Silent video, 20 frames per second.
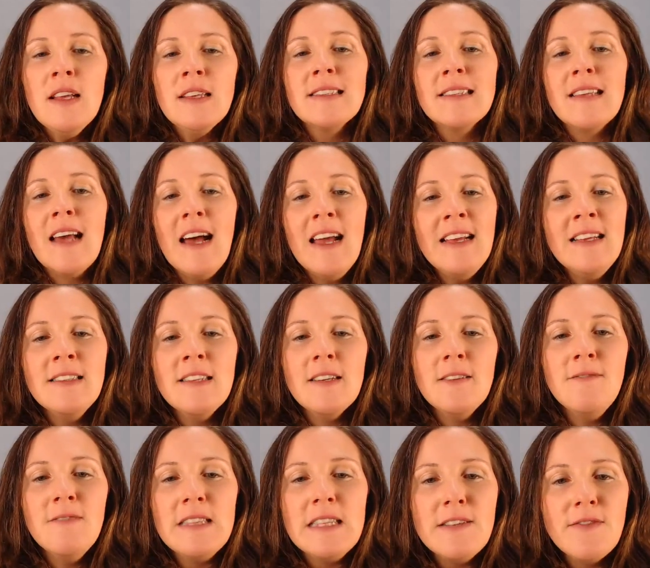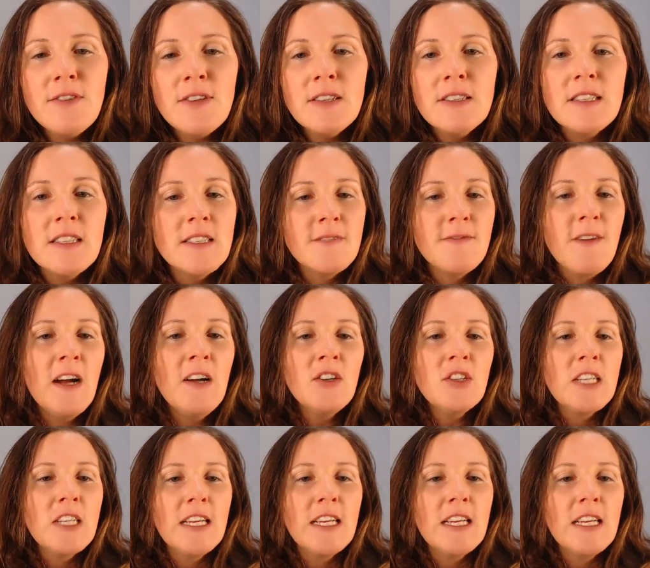signs of liver
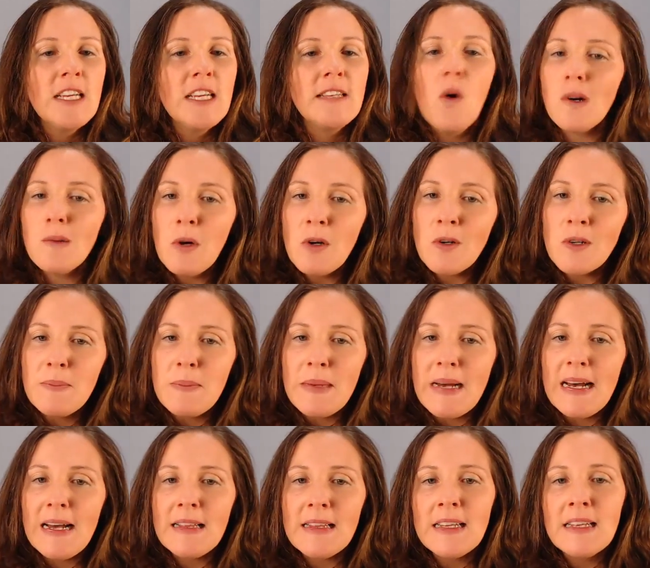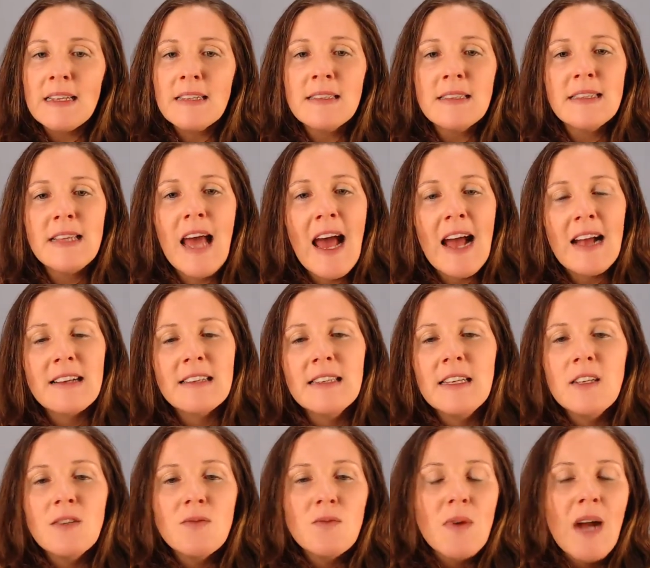dysfunction, hormone imbalance,
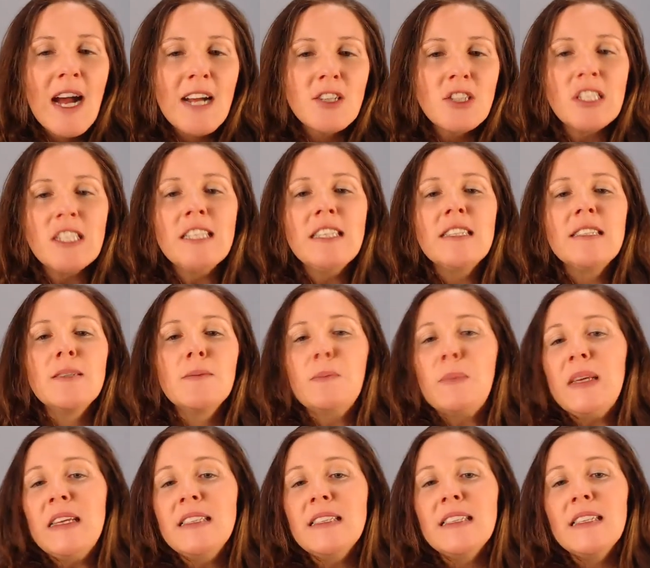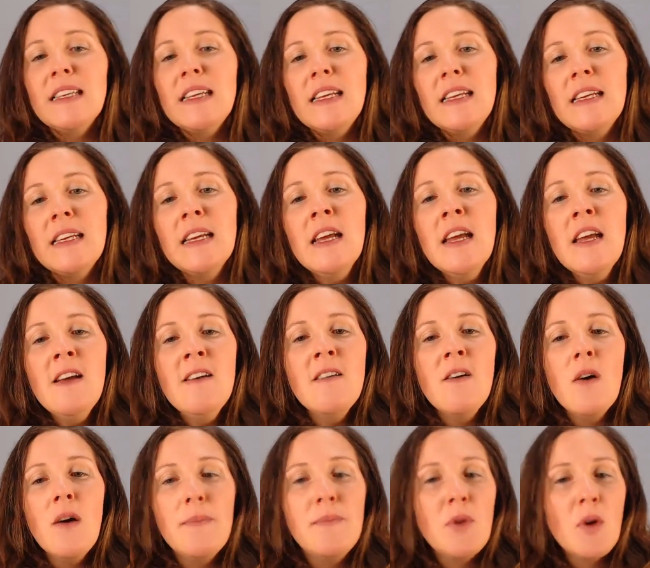acne, rashes, obesity,
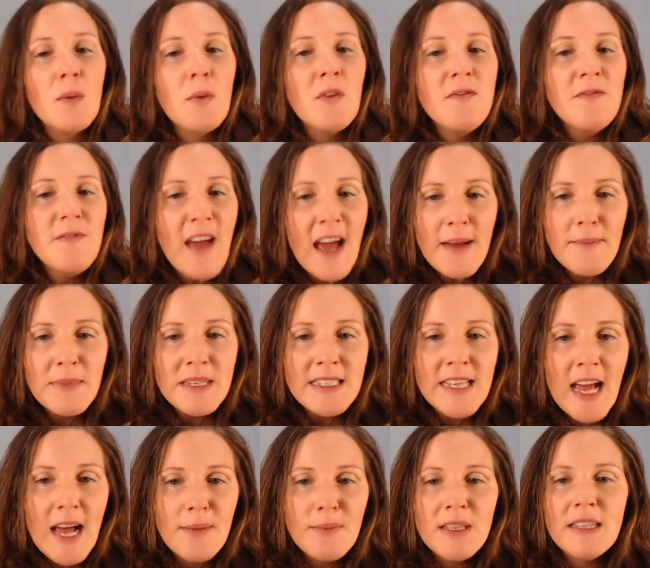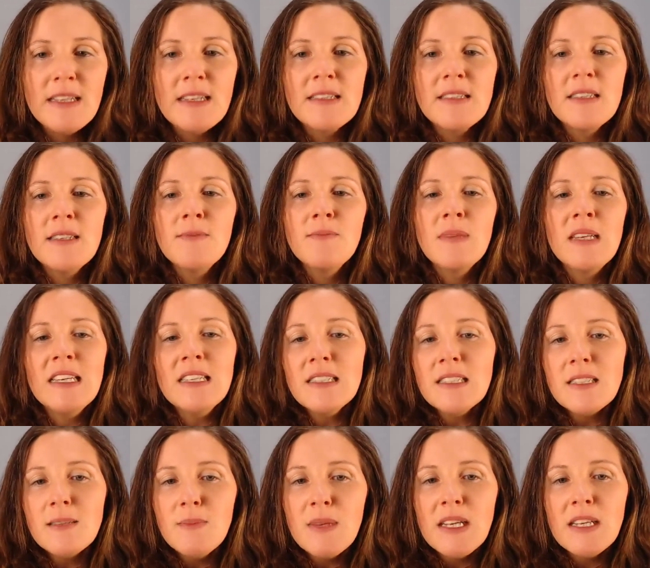abnormal fat metabolism,
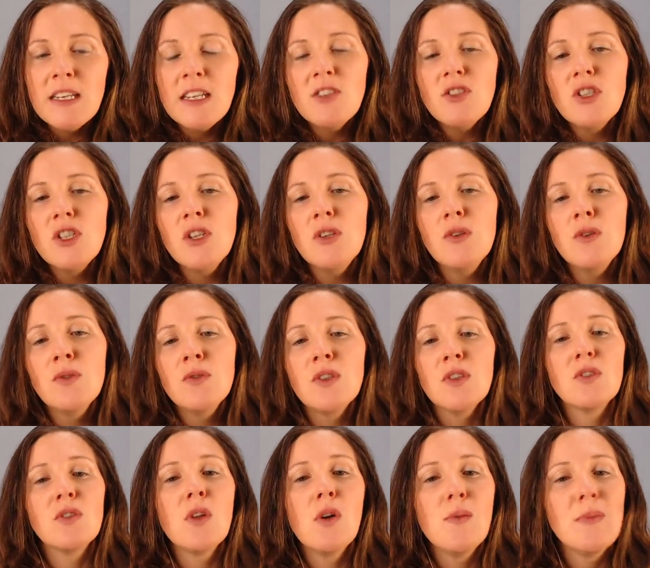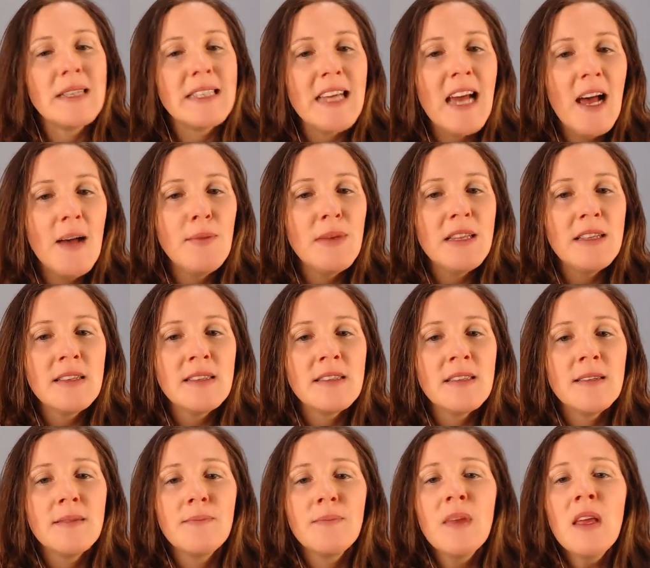histamine issues, a slow
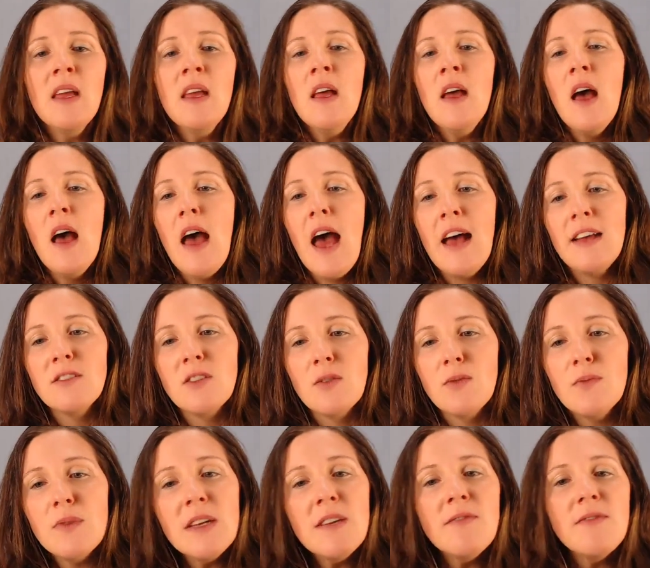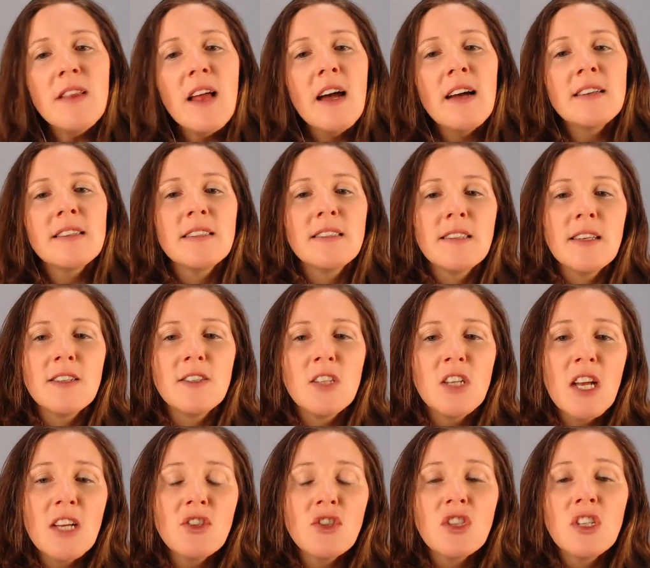metabolism, acid reflux,
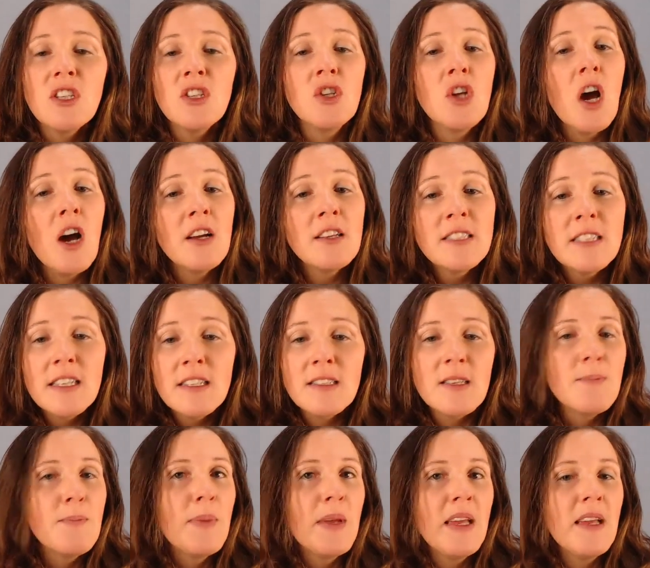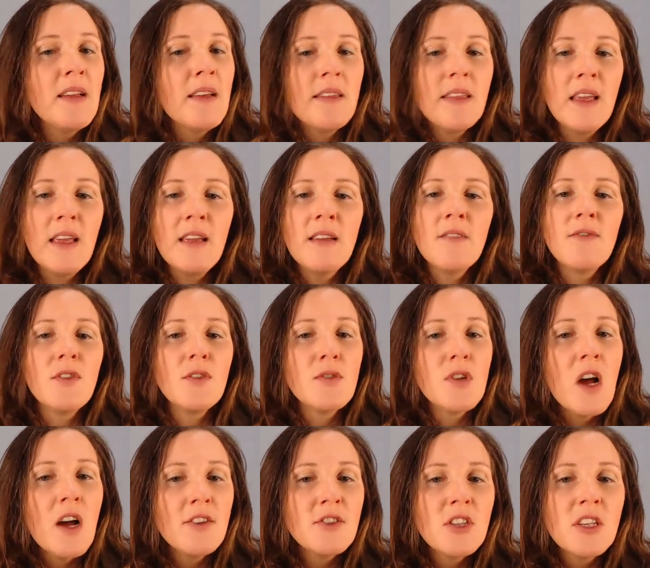indigestion, nausea is a big thing. If you're
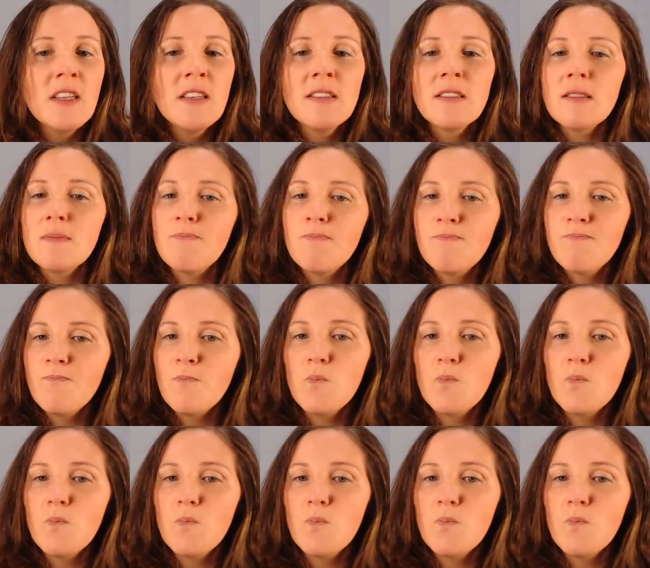nauseous,